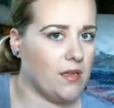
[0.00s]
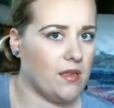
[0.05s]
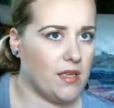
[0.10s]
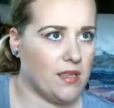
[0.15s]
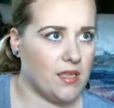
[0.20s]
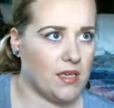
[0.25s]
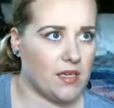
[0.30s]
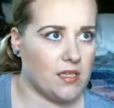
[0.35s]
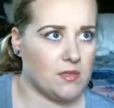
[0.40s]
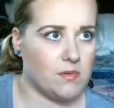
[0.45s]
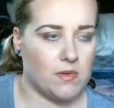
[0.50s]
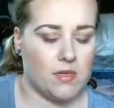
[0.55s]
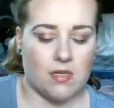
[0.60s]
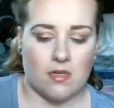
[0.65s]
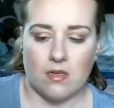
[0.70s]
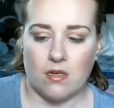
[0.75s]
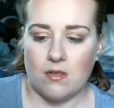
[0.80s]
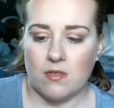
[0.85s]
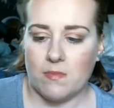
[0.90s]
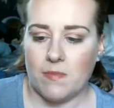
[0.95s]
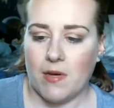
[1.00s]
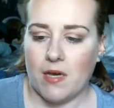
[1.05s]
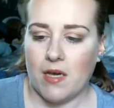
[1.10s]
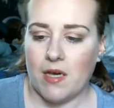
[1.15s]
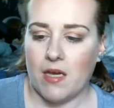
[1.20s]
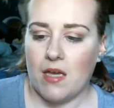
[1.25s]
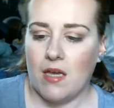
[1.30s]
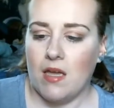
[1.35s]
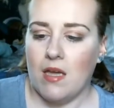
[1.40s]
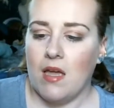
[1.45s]
I think is what it goes
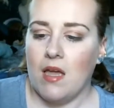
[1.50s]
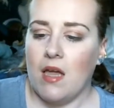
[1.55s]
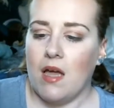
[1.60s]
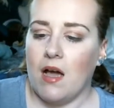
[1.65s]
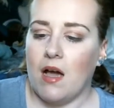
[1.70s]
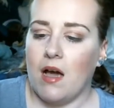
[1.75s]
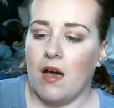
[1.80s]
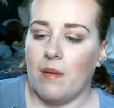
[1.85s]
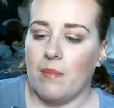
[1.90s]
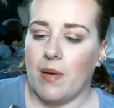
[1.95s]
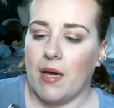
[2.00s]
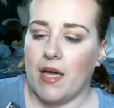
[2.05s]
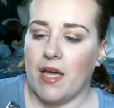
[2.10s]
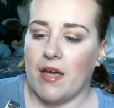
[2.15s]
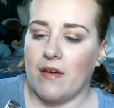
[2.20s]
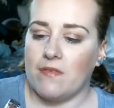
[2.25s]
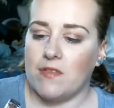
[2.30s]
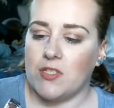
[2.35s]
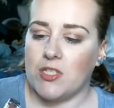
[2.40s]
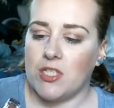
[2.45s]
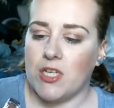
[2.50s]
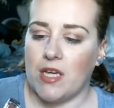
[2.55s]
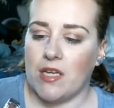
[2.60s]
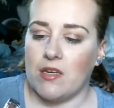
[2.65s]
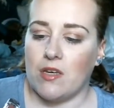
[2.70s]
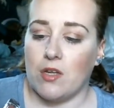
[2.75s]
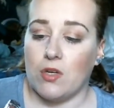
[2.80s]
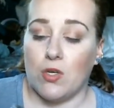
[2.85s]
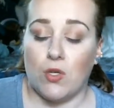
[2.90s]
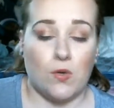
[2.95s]
by. I have the
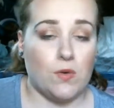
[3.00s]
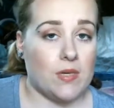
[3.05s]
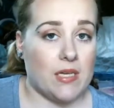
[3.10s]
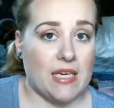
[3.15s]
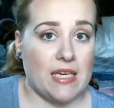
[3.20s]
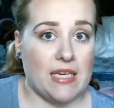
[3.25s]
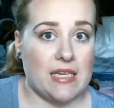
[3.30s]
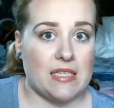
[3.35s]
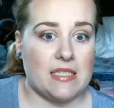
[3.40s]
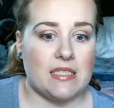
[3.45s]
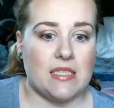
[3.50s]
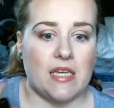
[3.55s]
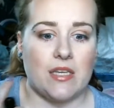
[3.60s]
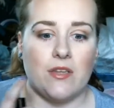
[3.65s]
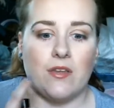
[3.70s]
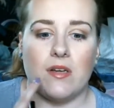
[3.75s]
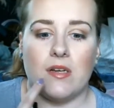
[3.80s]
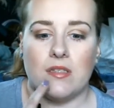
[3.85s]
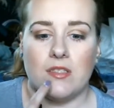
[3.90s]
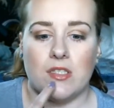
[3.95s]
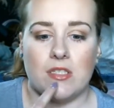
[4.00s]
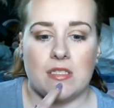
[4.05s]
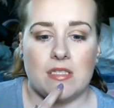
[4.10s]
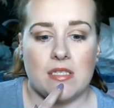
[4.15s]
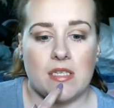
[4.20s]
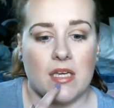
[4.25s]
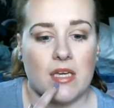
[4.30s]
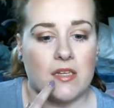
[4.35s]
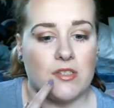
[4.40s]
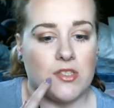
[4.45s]
shade Nude Kiss, and you can just
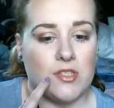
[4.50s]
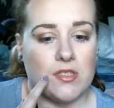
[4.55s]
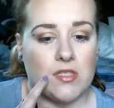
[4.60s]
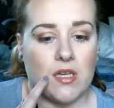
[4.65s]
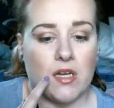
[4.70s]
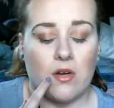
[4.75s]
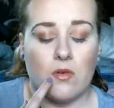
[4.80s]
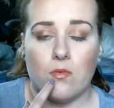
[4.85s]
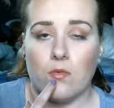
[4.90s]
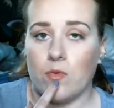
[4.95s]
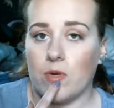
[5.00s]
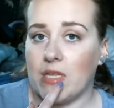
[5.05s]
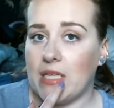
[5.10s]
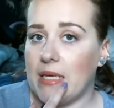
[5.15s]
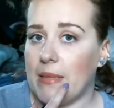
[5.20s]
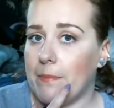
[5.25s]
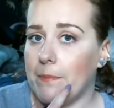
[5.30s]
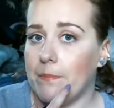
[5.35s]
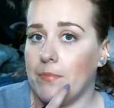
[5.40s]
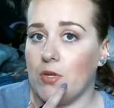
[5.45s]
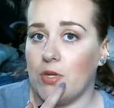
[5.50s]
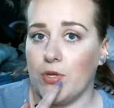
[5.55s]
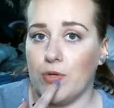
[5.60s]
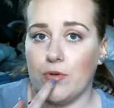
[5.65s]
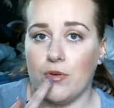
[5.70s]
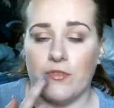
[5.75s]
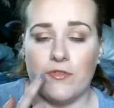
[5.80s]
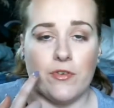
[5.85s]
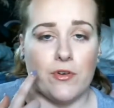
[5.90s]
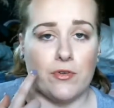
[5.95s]
see it's just like a really
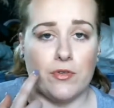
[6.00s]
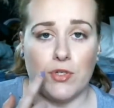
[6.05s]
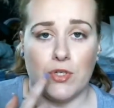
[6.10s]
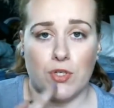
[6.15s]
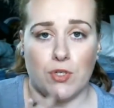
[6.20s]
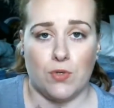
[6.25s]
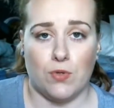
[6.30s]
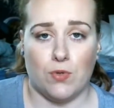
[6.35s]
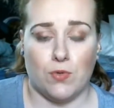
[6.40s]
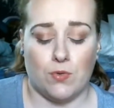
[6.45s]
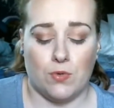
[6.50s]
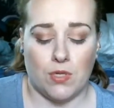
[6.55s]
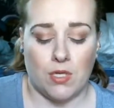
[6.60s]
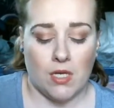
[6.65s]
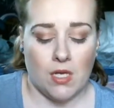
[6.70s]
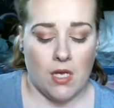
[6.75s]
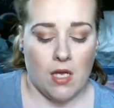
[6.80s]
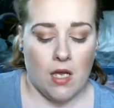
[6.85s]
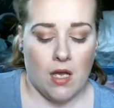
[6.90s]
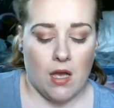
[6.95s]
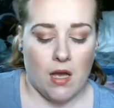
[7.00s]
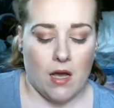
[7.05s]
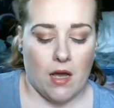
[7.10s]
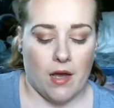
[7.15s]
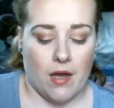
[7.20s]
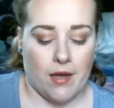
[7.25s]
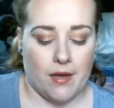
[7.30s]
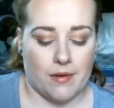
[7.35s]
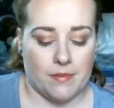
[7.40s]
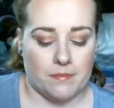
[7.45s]
beautiful nude
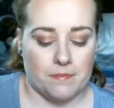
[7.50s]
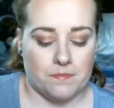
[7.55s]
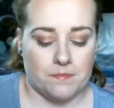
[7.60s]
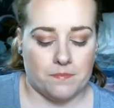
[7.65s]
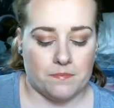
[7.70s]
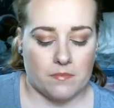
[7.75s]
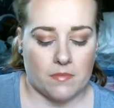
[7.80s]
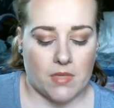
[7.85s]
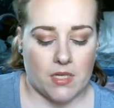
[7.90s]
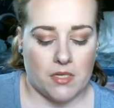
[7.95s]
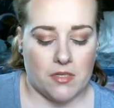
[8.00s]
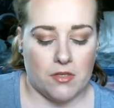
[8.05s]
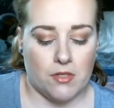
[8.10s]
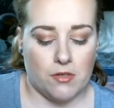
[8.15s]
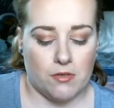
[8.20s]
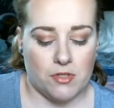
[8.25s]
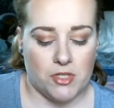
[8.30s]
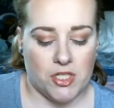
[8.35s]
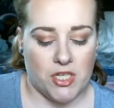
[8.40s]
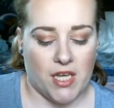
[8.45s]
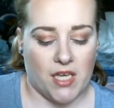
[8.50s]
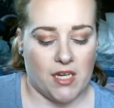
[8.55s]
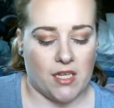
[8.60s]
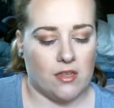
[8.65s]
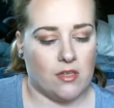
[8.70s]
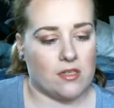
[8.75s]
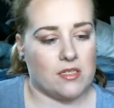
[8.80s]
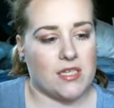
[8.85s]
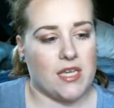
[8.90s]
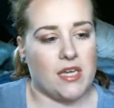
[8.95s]
shade. It
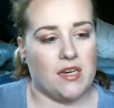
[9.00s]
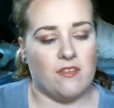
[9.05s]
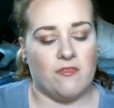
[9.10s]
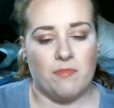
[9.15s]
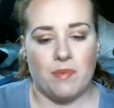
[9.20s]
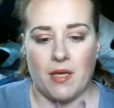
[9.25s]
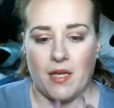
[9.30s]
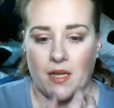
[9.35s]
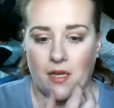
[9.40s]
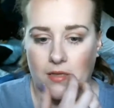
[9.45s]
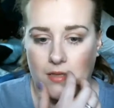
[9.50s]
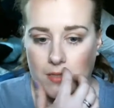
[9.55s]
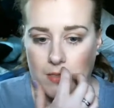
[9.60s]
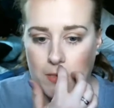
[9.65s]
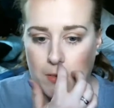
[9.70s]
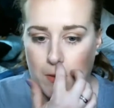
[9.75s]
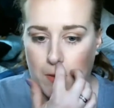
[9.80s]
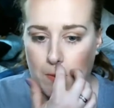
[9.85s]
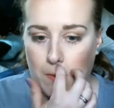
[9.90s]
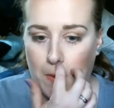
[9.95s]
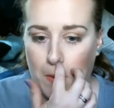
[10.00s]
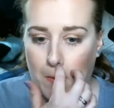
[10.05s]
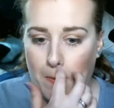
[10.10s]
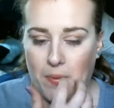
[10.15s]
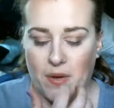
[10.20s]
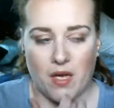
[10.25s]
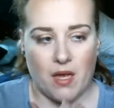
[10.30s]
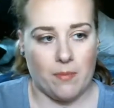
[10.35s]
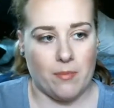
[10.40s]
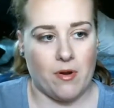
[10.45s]
looks kind of pink in the tube,
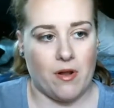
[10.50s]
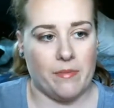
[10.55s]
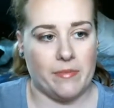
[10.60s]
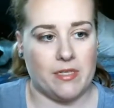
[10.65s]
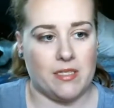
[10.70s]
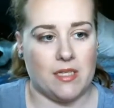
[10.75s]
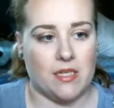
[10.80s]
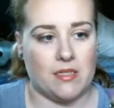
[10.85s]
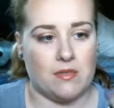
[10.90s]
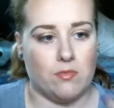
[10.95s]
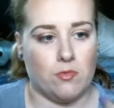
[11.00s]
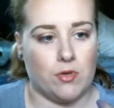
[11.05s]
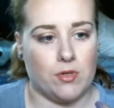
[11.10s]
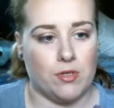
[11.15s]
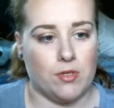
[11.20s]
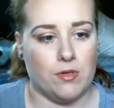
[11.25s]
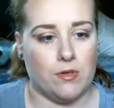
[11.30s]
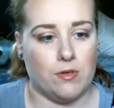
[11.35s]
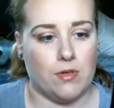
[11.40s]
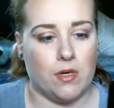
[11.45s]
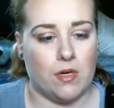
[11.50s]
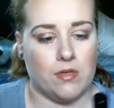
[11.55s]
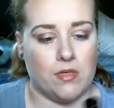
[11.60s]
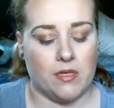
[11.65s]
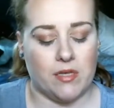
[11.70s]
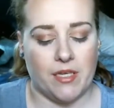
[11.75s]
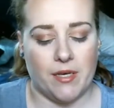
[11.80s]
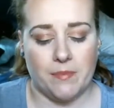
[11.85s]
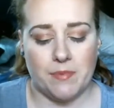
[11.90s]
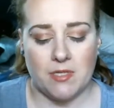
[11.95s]
but I promise it's more nude on the
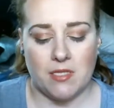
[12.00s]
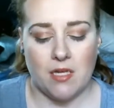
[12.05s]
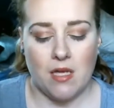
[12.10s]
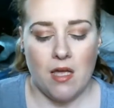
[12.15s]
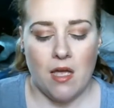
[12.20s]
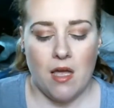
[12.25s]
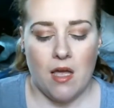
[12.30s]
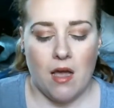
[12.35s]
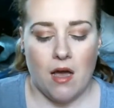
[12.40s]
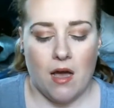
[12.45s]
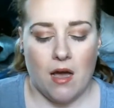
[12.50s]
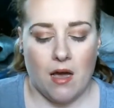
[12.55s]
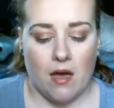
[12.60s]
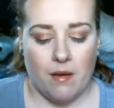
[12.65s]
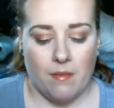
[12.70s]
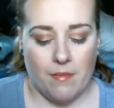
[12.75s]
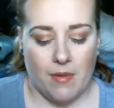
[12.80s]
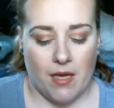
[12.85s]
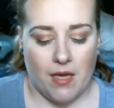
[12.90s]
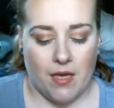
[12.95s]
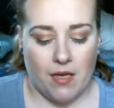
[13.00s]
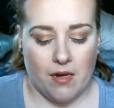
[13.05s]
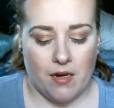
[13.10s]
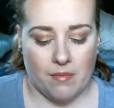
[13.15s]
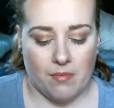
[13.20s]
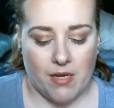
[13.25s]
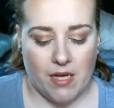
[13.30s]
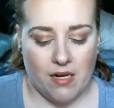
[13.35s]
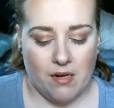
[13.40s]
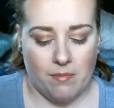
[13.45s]
lips. And
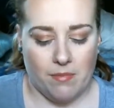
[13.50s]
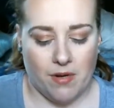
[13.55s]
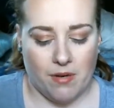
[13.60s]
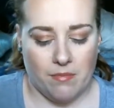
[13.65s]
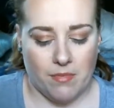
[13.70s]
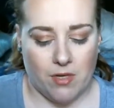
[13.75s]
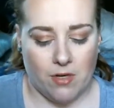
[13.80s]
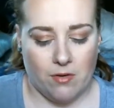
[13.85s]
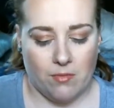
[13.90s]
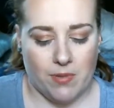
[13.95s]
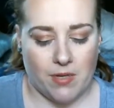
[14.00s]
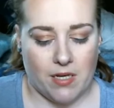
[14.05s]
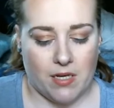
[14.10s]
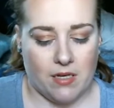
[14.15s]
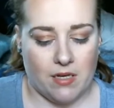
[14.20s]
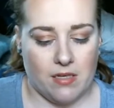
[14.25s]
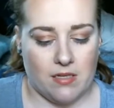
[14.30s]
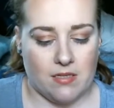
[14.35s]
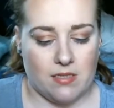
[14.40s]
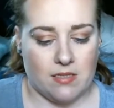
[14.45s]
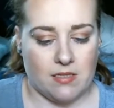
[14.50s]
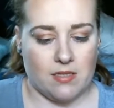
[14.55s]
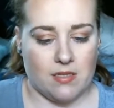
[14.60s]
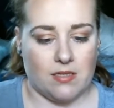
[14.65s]
I'm kind of bummed though because